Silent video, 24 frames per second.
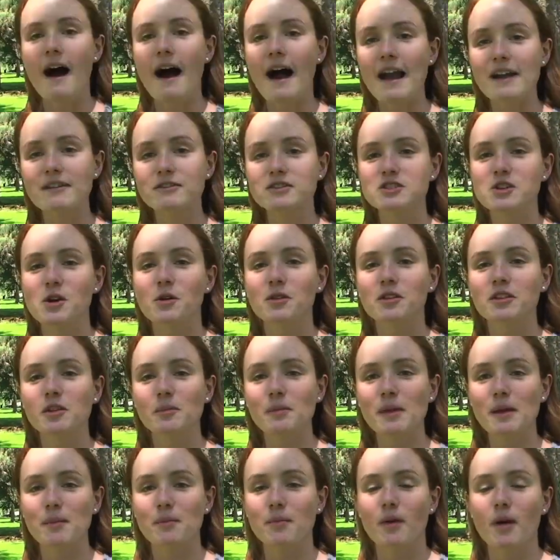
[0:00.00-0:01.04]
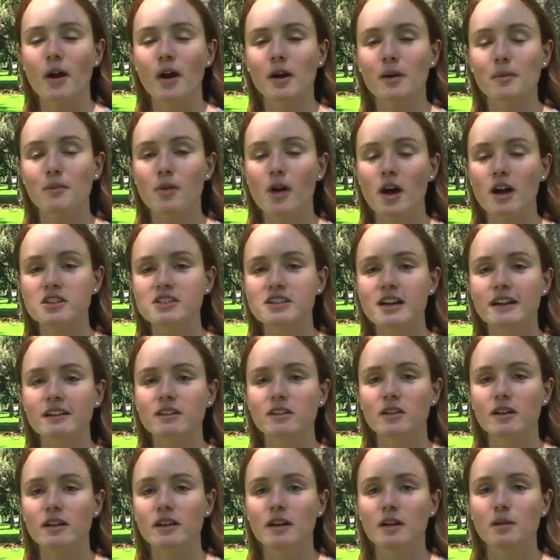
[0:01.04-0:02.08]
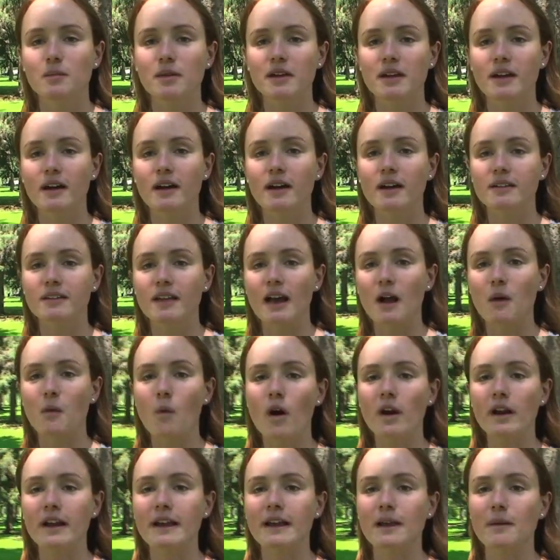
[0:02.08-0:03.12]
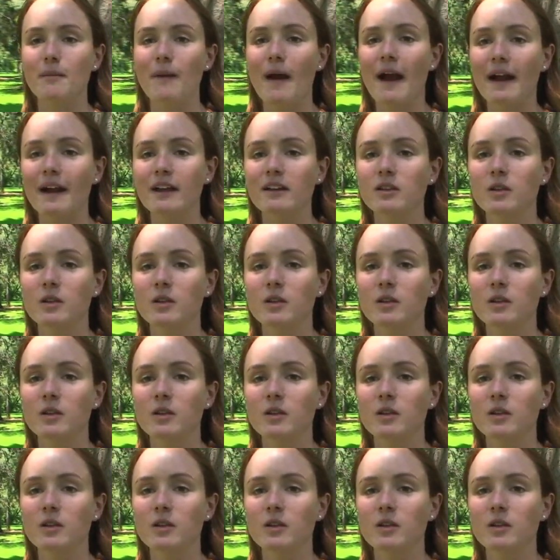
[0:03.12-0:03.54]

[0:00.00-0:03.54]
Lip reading: I've chosen to be a part of Project because I want to get back